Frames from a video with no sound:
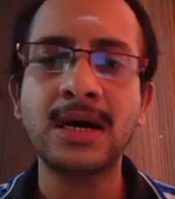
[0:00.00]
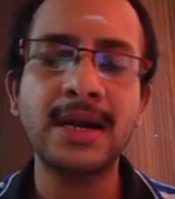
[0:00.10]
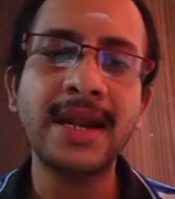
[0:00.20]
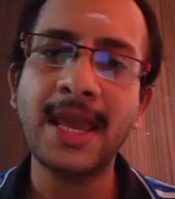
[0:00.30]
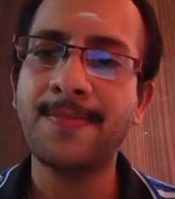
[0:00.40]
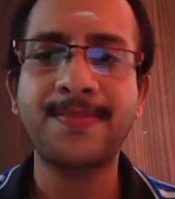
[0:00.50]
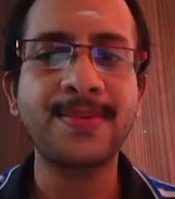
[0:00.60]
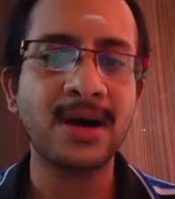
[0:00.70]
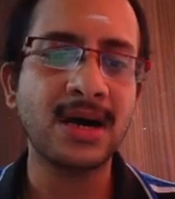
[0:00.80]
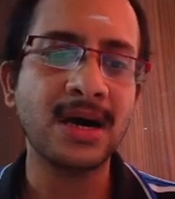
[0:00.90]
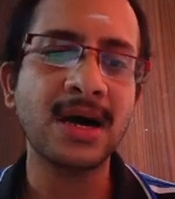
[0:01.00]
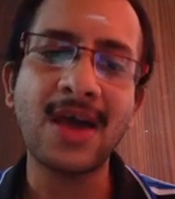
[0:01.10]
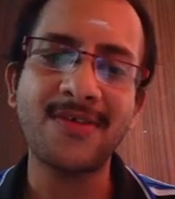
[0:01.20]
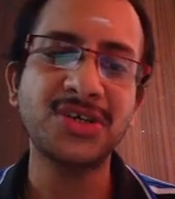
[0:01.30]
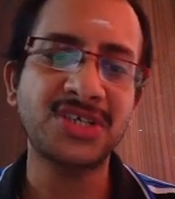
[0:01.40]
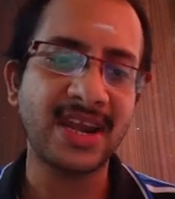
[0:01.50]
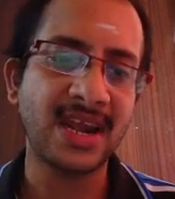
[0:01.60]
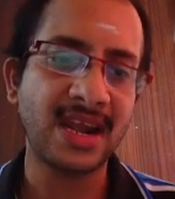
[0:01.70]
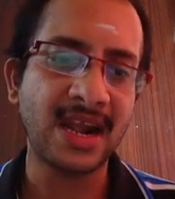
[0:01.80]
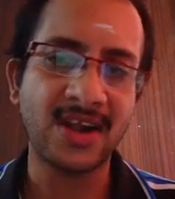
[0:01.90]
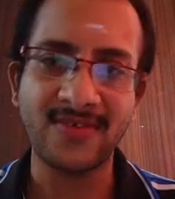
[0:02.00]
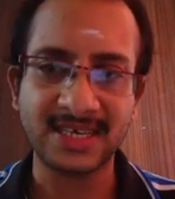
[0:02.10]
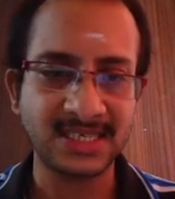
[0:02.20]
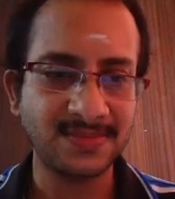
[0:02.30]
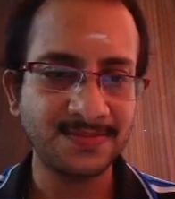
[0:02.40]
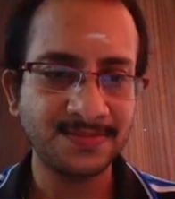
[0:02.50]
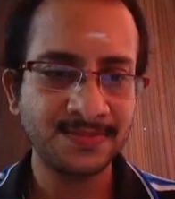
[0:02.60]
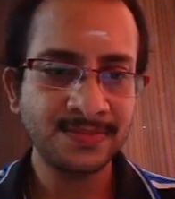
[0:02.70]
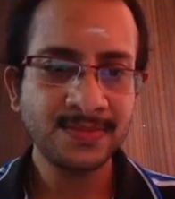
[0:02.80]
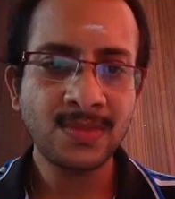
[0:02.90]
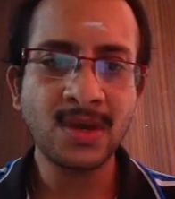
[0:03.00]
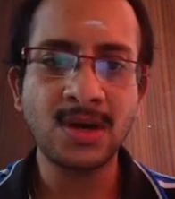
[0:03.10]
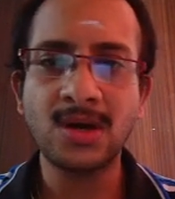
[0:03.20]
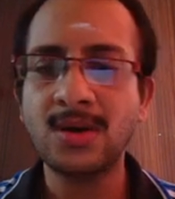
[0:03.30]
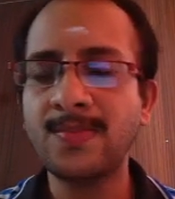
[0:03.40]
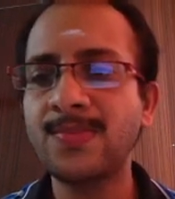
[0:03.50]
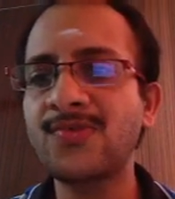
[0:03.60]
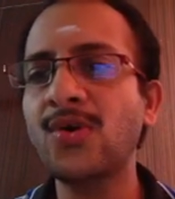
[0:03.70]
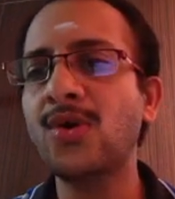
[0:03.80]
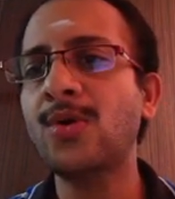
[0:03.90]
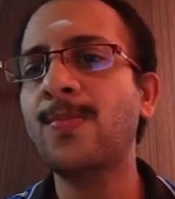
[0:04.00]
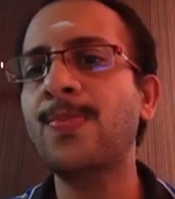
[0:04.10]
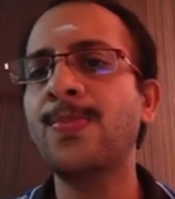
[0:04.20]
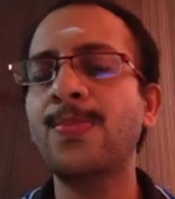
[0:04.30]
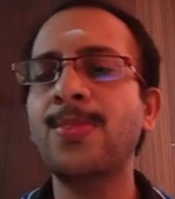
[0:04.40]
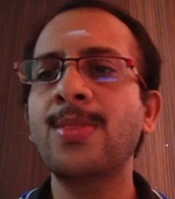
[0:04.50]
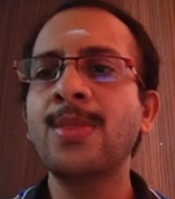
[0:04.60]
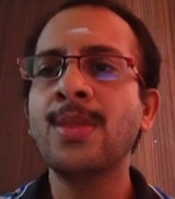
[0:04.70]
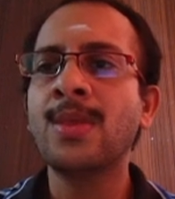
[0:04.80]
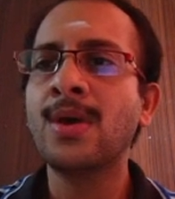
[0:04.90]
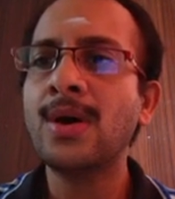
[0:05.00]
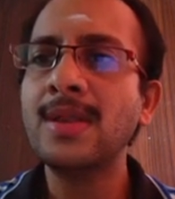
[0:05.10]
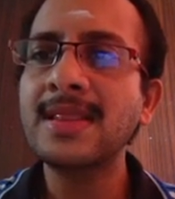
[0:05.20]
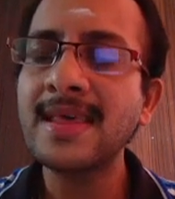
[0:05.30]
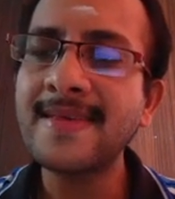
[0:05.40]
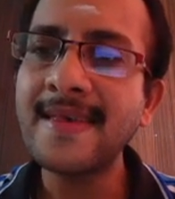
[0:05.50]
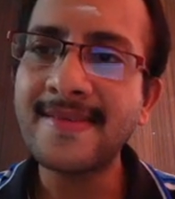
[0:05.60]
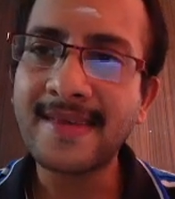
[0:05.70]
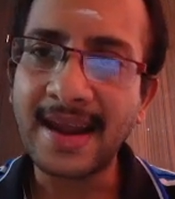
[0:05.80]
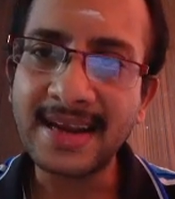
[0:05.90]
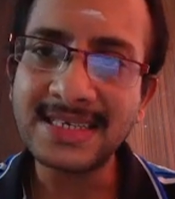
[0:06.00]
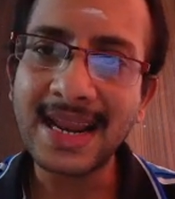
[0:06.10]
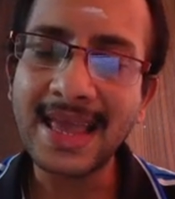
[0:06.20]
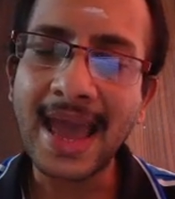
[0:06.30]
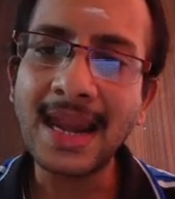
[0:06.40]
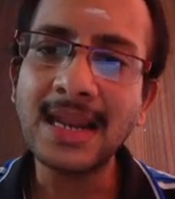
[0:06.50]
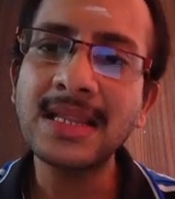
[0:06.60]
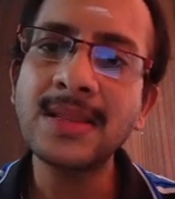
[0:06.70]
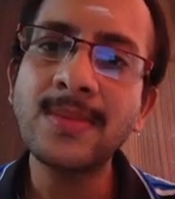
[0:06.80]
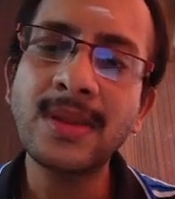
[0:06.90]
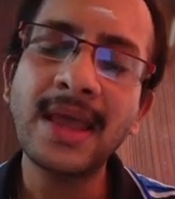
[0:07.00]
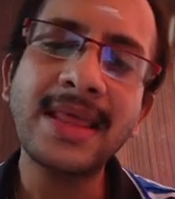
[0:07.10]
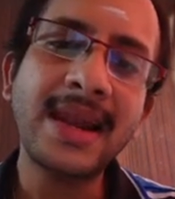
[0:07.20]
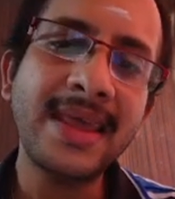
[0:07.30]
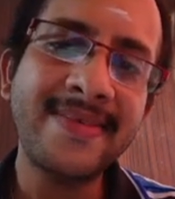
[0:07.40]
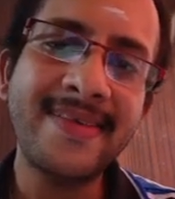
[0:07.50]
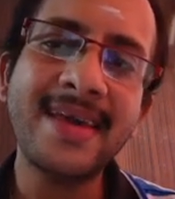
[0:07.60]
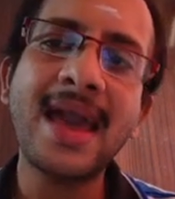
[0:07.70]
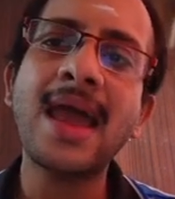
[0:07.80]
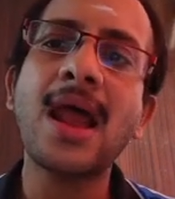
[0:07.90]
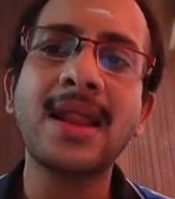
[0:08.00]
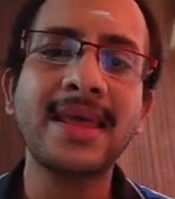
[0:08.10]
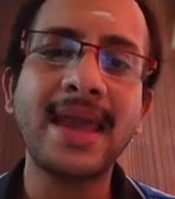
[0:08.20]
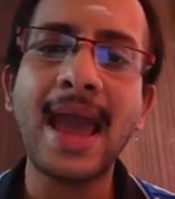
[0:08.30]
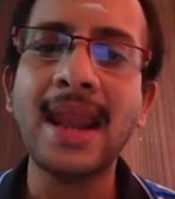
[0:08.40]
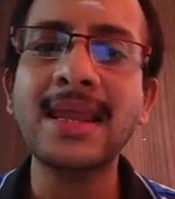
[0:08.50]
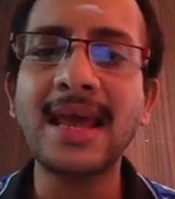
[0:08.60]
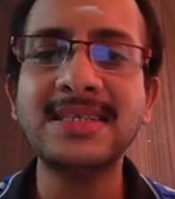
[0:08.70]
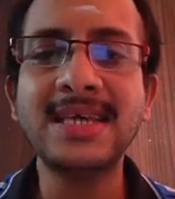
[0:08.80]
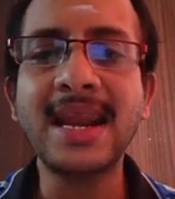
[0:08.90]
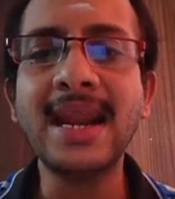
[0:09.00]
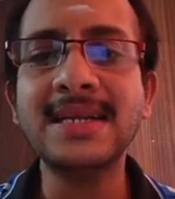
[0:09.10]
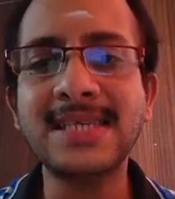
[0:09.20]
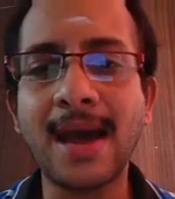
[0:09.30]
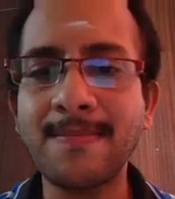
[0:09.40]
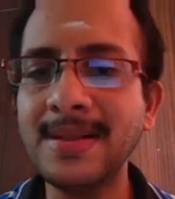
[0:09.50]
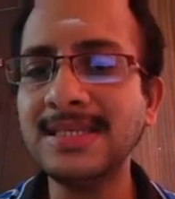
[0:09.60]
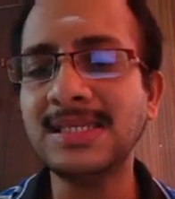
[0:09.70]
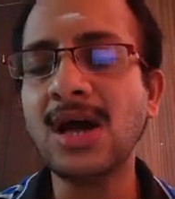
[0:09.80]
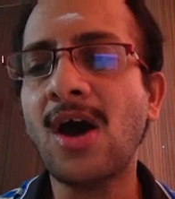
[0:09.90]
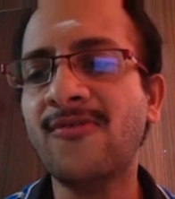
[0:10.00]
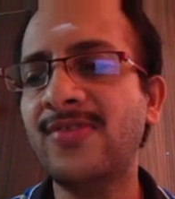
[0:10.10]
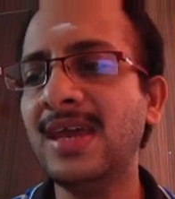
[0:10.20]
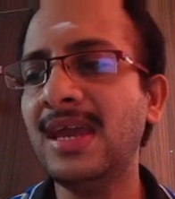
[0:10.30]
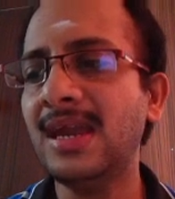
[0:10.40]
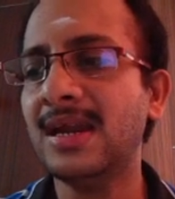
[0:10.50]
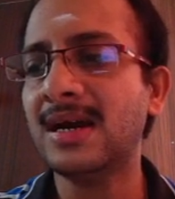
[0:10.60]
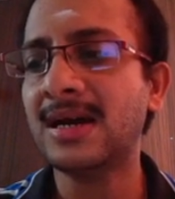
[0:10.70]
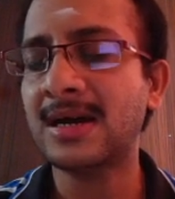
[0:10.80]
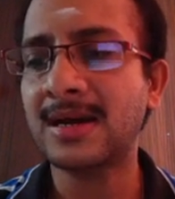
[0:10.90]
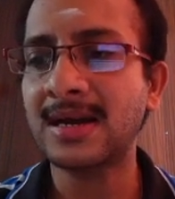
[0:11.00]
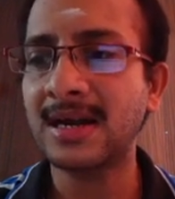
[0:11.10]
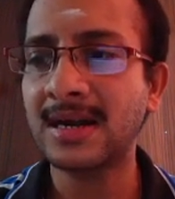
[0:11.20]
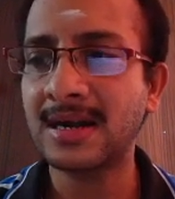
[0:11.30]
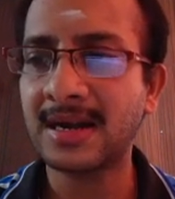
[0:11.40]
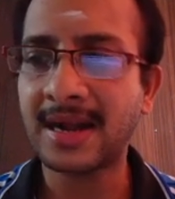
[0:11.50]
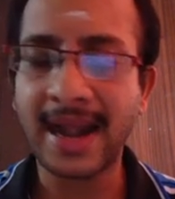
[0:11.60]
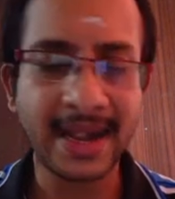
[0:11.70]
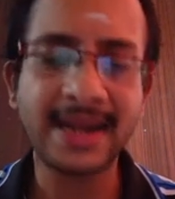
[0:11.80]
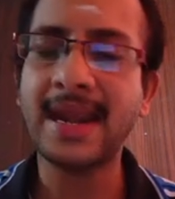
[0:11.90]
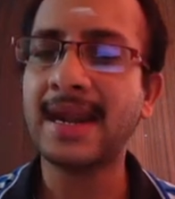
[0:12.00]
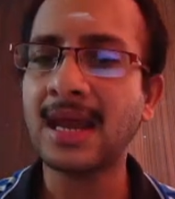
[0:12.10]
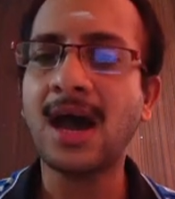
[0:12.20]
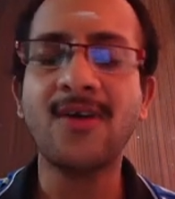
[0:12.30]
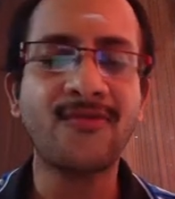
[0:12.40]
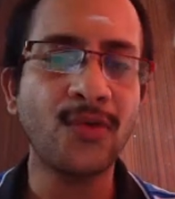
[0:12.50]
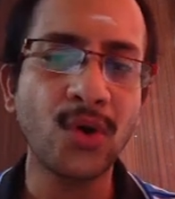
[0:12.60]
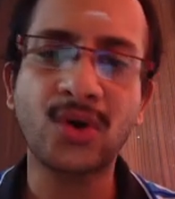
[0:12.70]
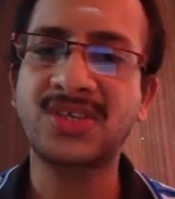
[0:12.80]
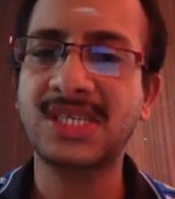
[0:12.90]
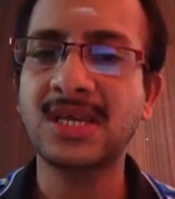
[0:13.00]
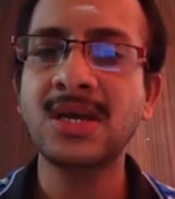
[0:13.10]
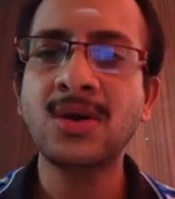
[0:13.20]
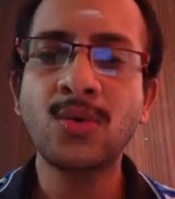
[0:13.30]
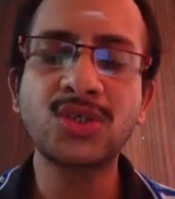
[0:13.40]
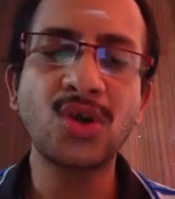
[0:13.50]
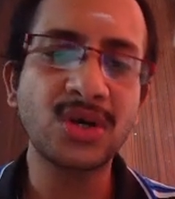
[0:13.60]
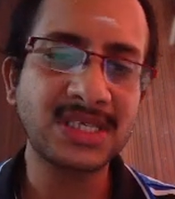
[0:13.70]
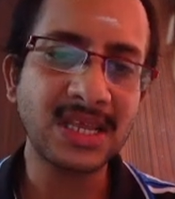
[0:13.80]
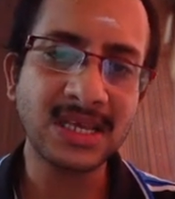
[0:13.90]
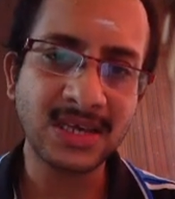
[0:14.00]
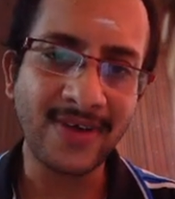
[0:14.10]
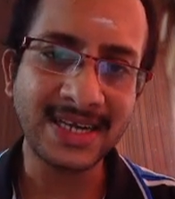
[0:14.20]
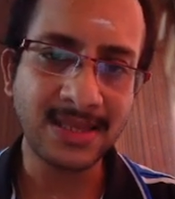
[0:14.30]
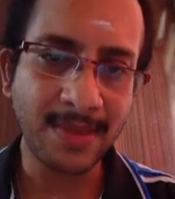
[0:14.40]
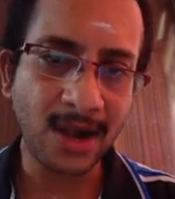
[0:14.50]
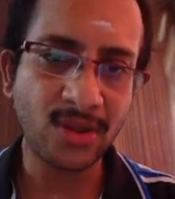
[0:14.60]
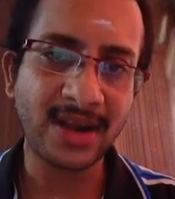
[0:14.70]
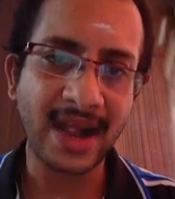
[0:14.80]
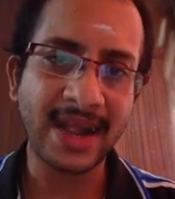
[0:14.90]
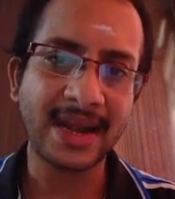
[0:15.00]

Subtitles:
deep convolution networks. So This is conditional GAN. Either DC GAN or the GAN can generate samples of the training data of looks, which looks quite similar to the training